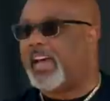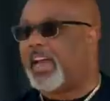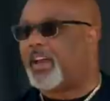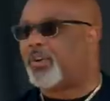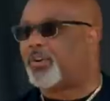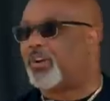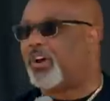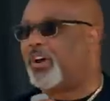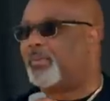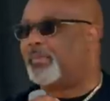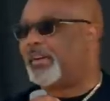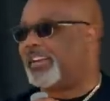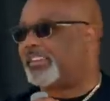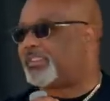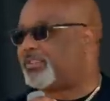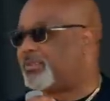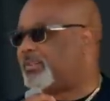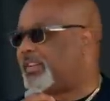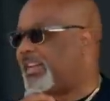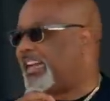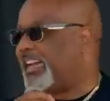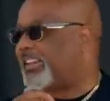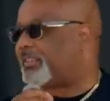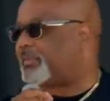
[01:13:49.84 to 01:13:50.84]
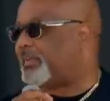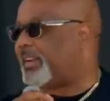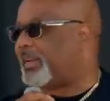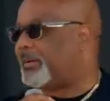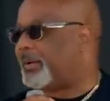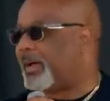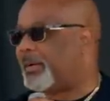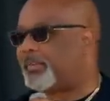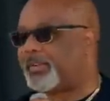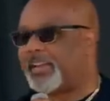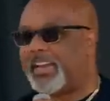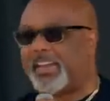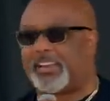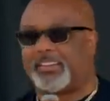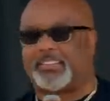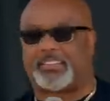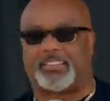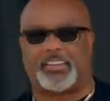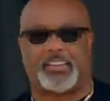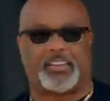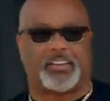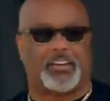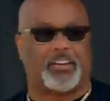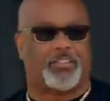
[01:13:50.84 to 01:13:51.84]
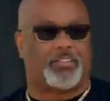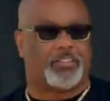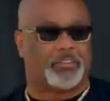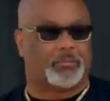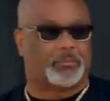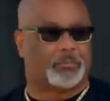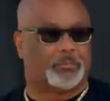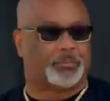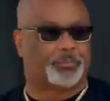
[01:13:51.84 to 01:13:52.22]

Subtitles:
I don't know about you guys, but I'm kind of sick of it.